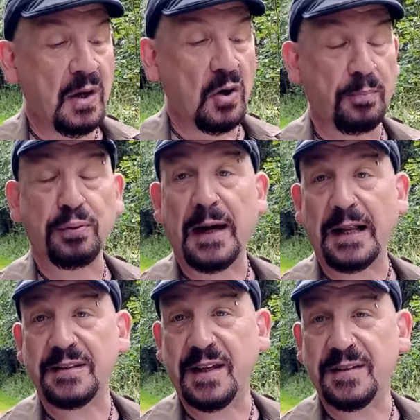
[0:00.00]
or
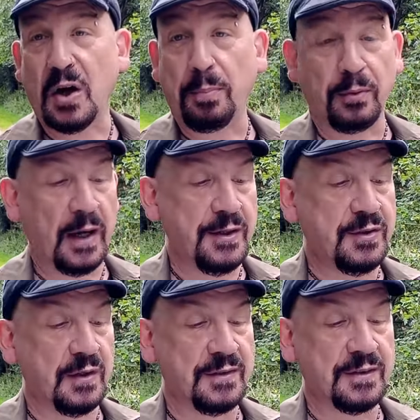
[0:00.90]
practice
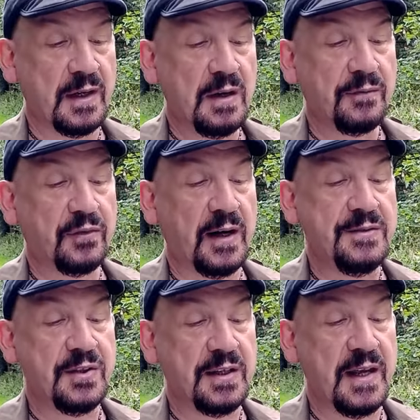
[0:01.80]
operations for
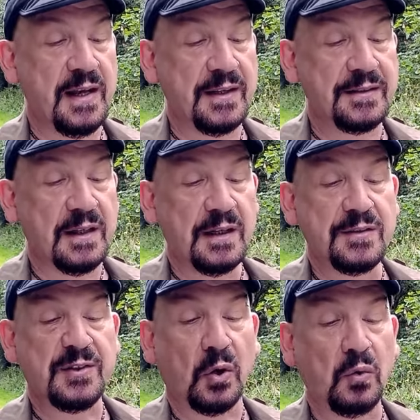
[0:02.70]
engineers and
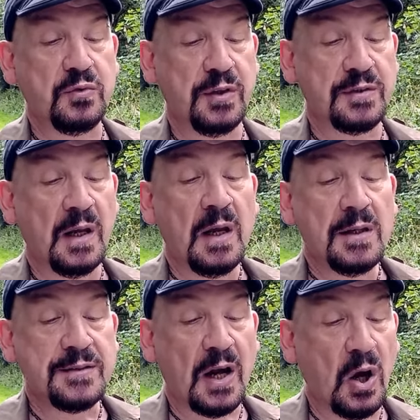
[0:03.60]
soldiers
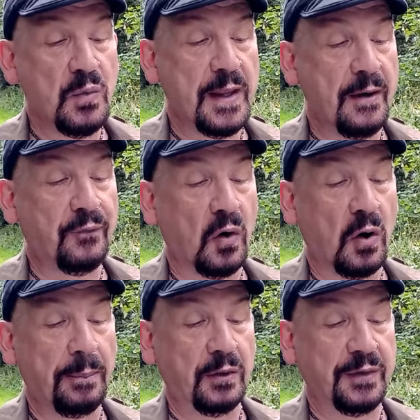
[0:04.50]
to hone their
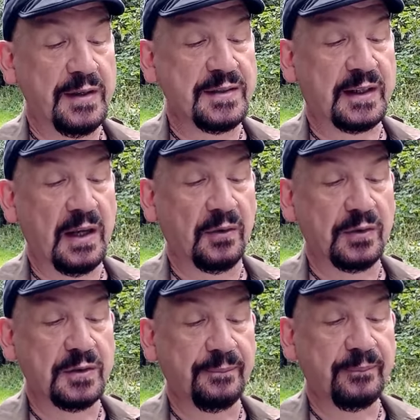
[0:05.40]
fort building
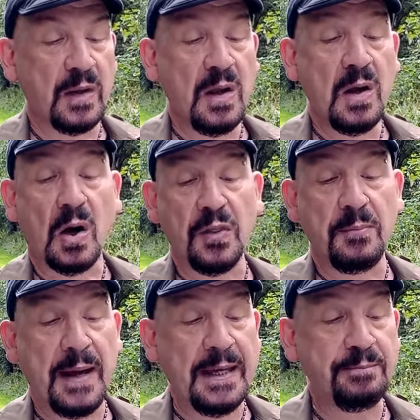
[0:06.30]
skills. On the
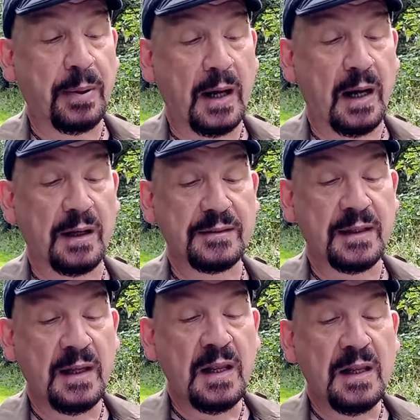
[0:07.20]
main parts,
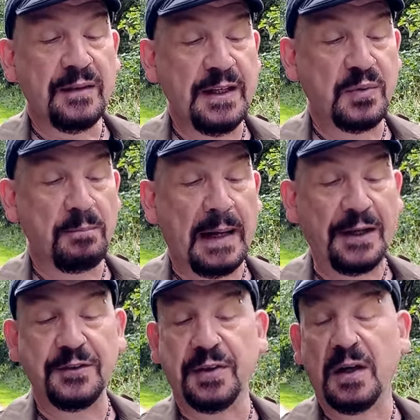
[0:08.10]
these were
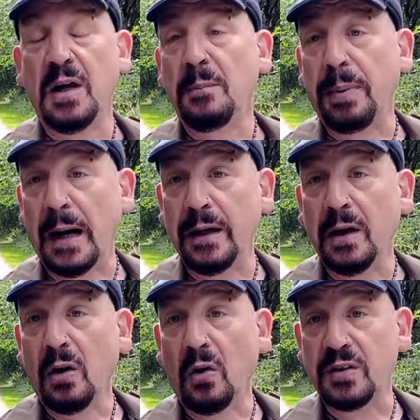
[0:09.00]
manned by
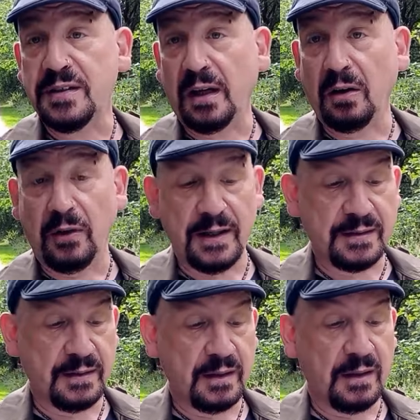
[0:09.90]

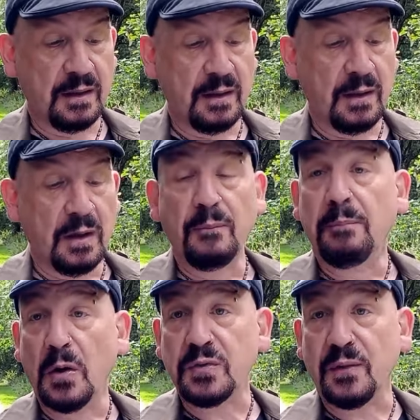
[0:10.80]
auxiliaries
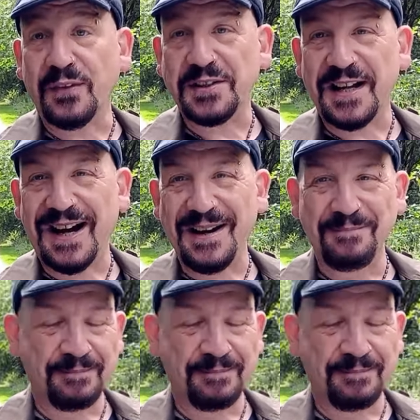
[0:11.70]
most of the time.